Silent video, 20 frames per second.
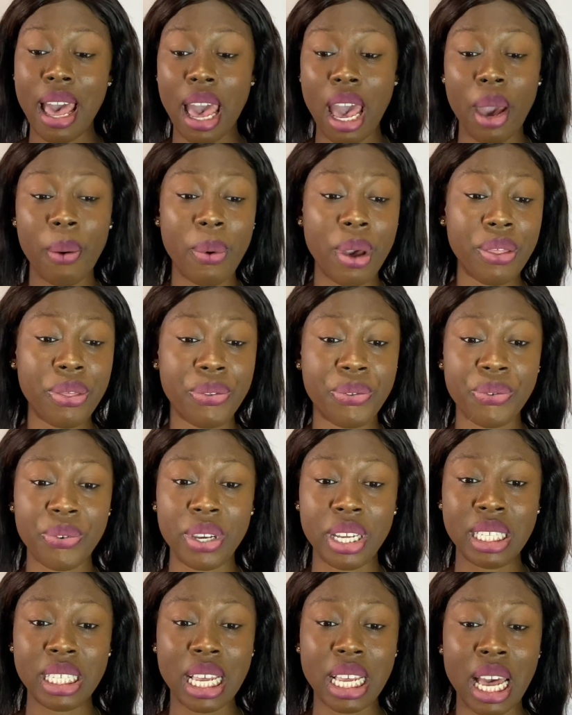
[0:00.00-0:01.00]
I went
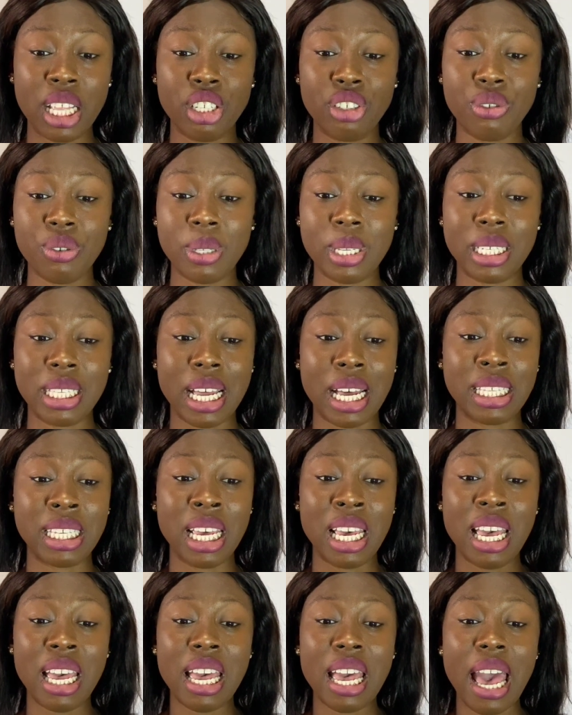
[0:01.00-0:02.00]
through it, and the truth is that
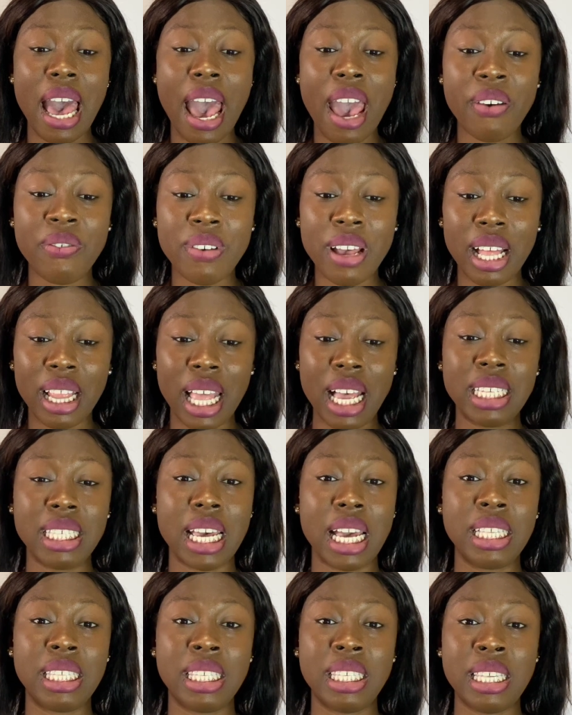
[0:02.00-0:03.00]
I realized
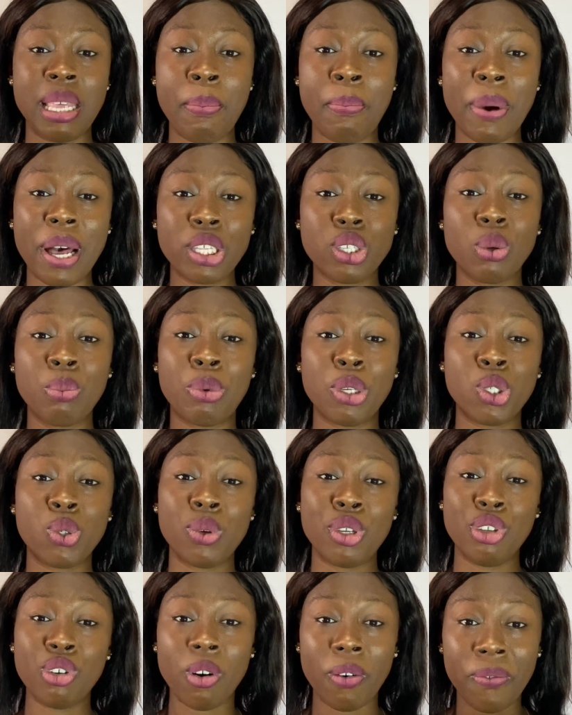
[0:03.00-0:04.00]
that it's a battle
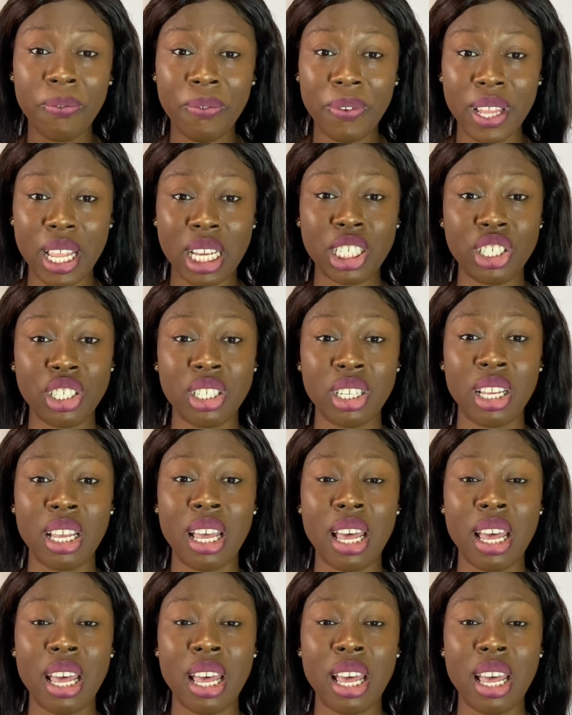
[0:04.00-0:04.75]
between your flesh